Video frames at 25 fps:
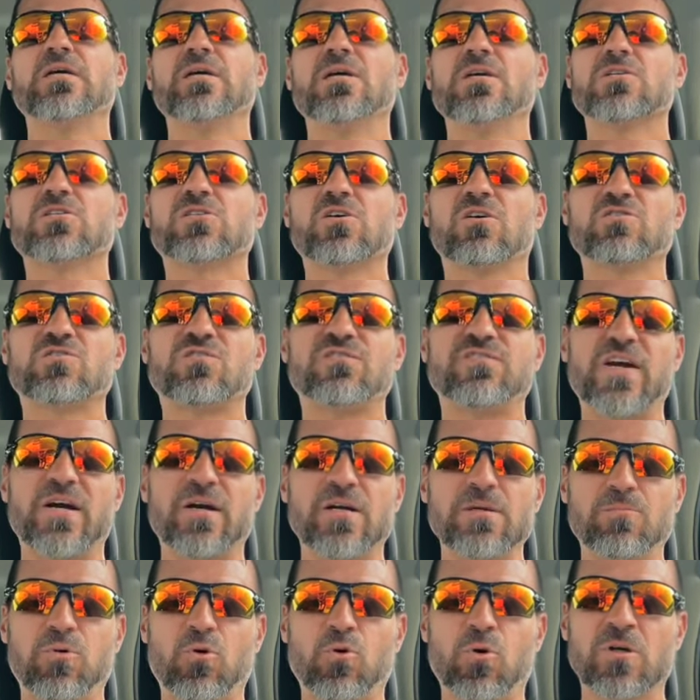So it's
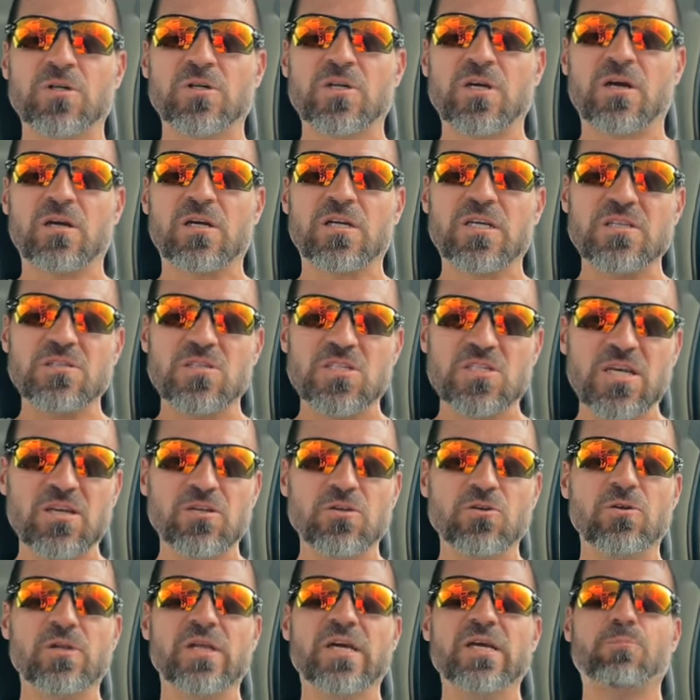very important to
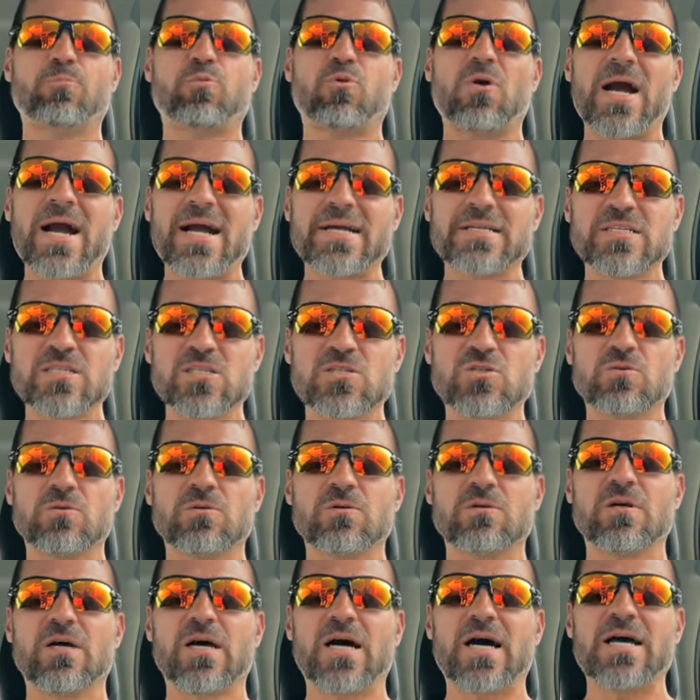continually practice
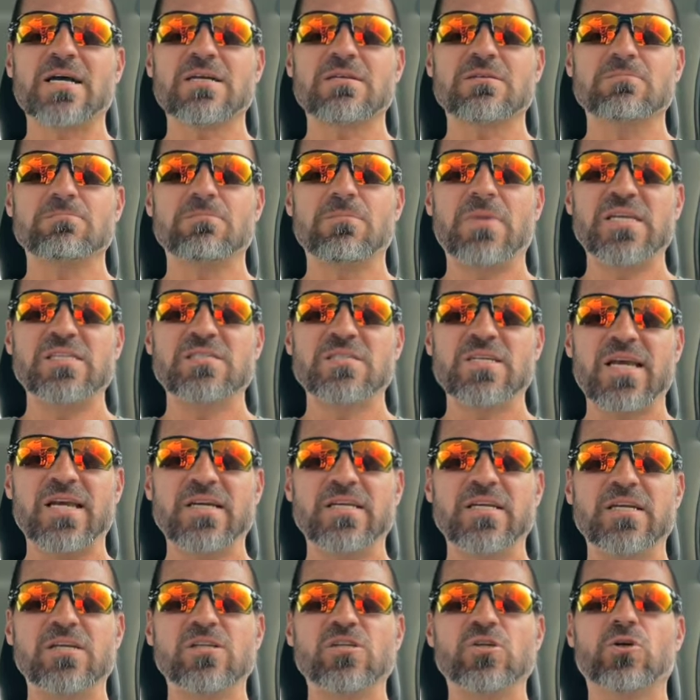uh,
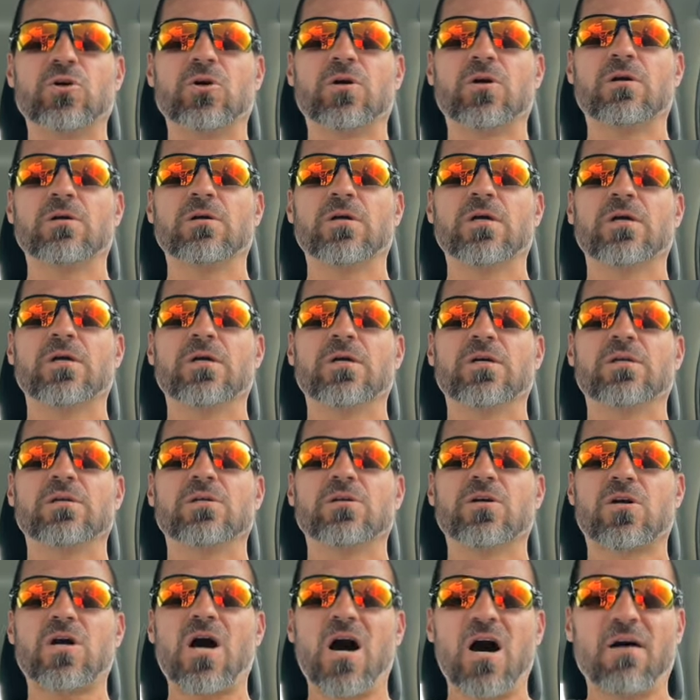maintaining your
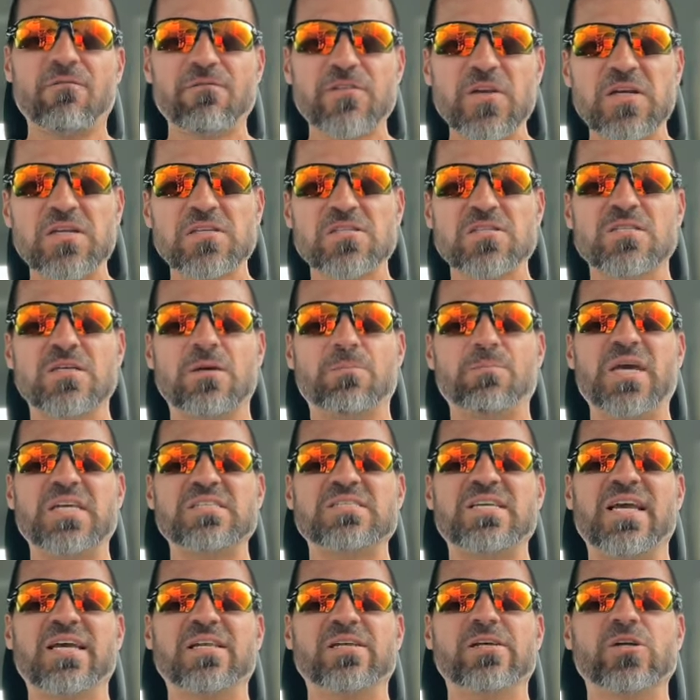your confidence and
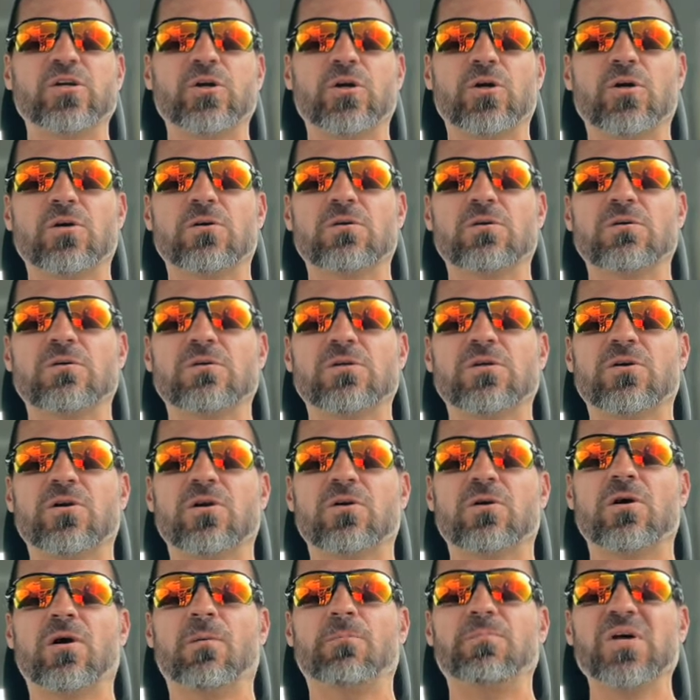maintaining your
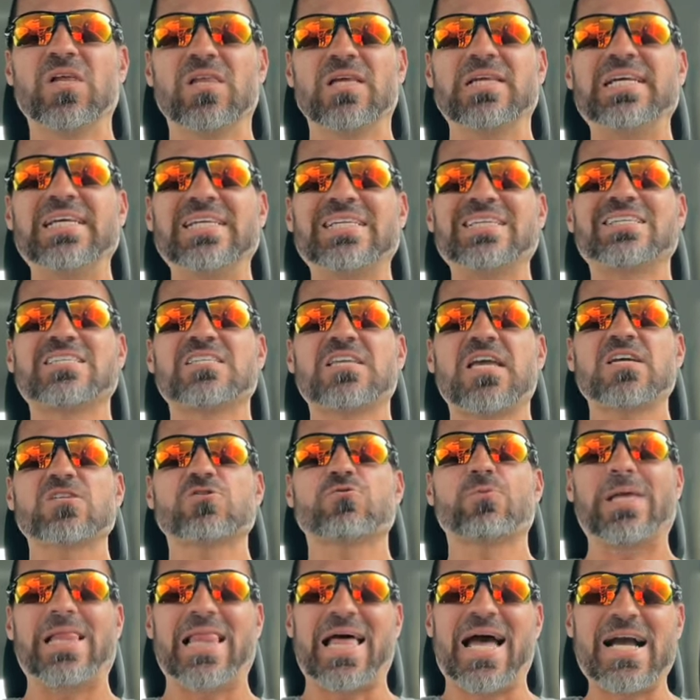your ability to stay as
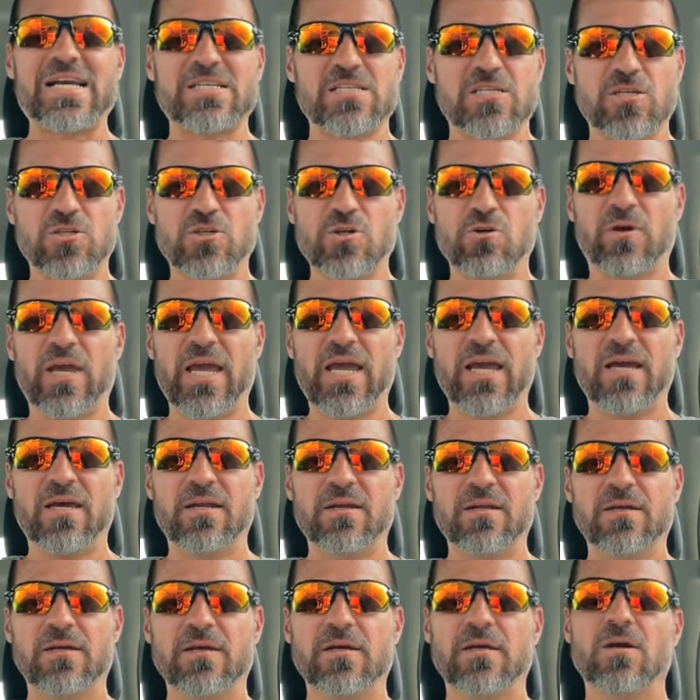relaxed as you
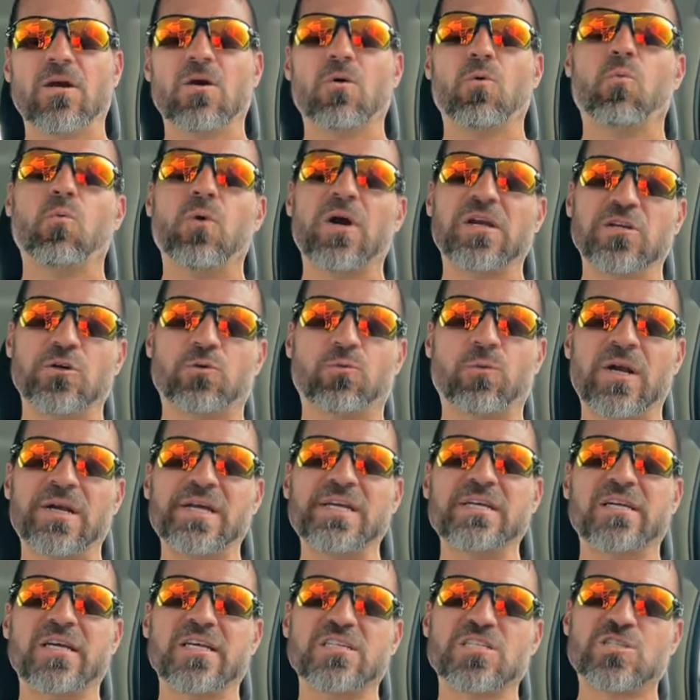can when you're
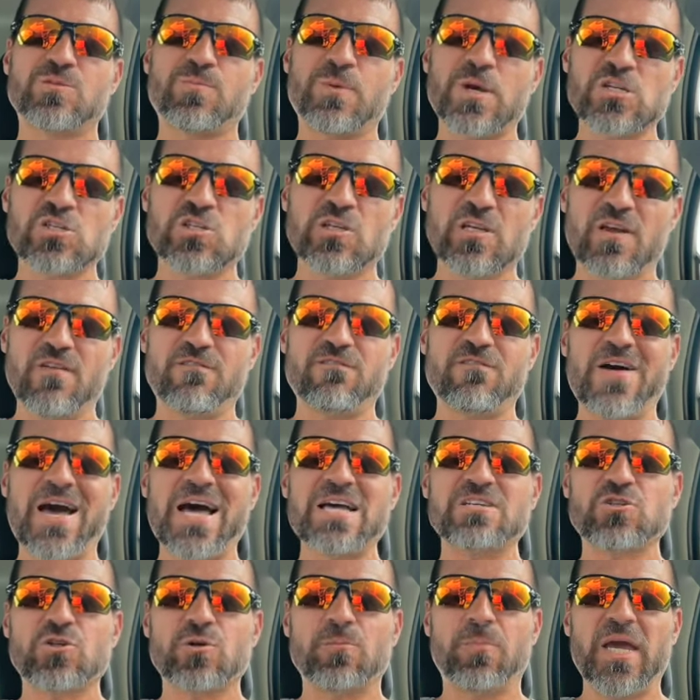running, especially at
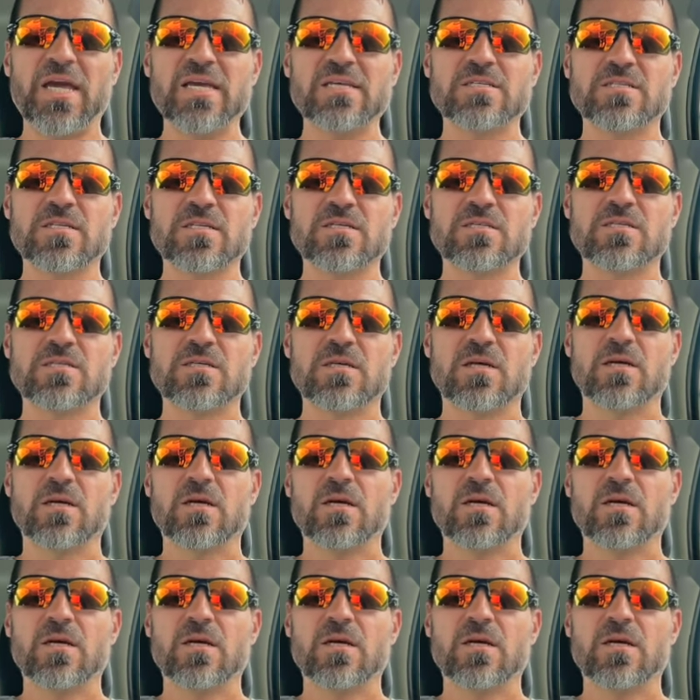faster paces.